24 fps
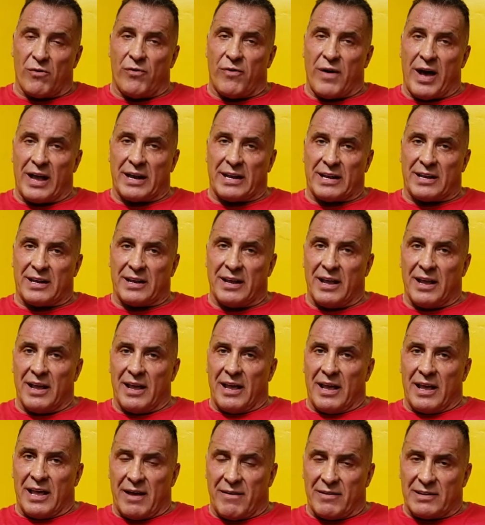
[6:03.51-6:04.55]
fat,
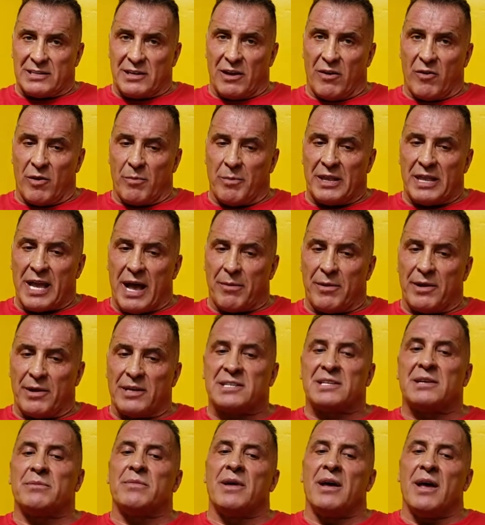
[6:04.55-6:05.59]
they have a slower
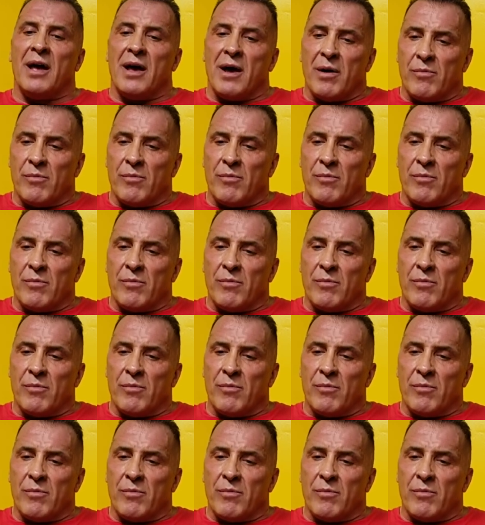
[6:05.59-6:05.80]
metabolism.